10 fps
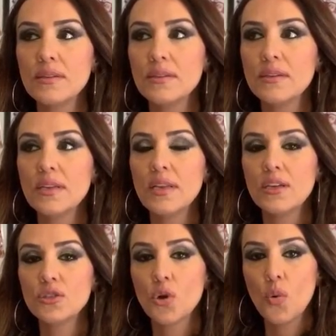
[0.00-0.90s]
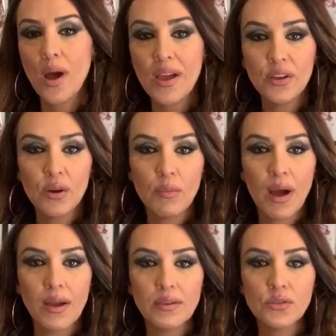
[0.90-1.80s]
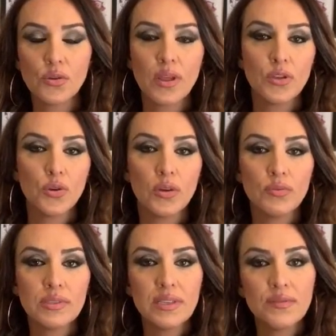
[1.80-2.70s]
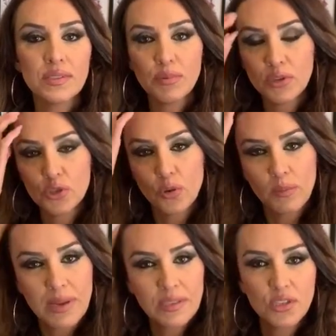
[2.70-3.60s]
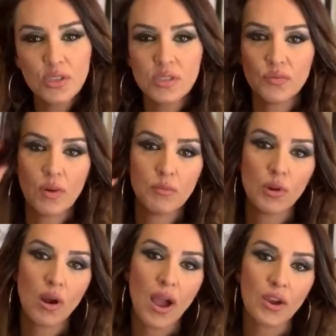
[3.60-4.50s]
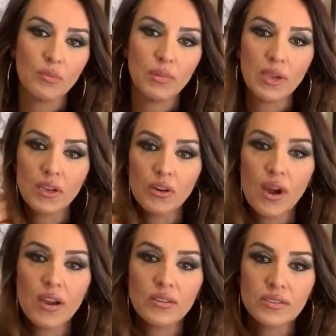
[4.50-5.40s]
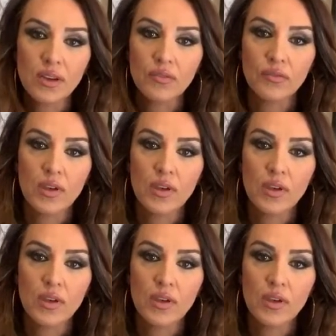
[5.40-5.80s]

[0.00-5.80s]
needing to quiet your mind so that you could receive spiritual messages from your higher being, your higher self.